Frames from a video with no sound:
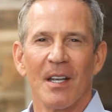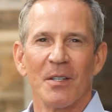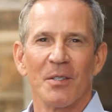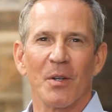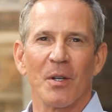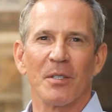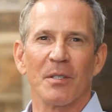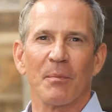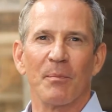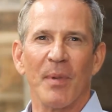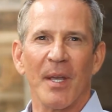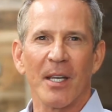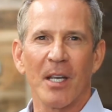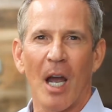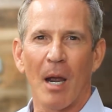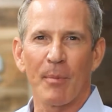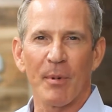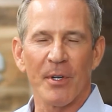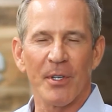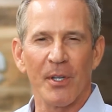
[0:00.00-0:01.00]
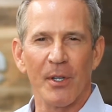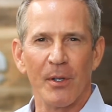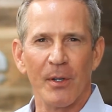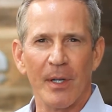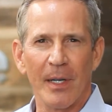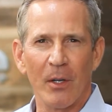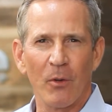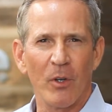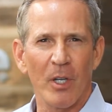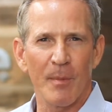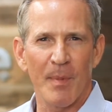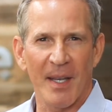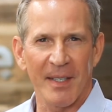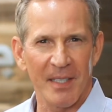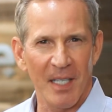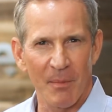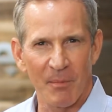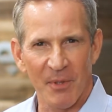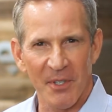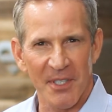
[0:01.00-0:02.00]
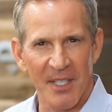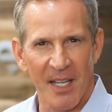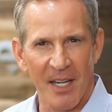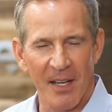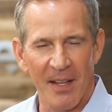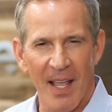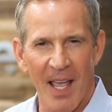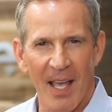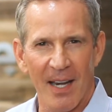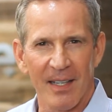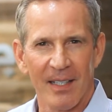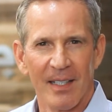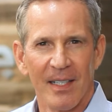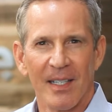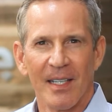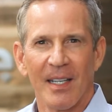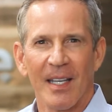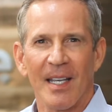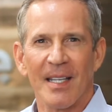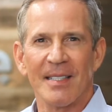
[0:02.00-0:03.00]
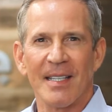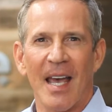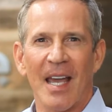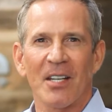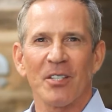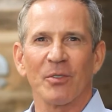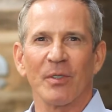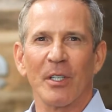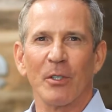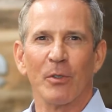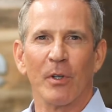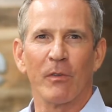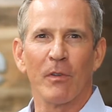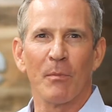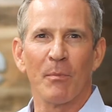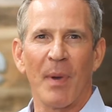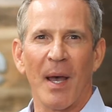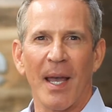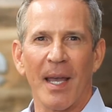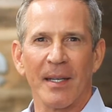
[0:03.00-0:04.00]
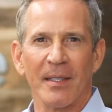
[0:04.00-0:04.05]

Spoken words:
So it's a big opportunity. Only about 10% of that is actually driven by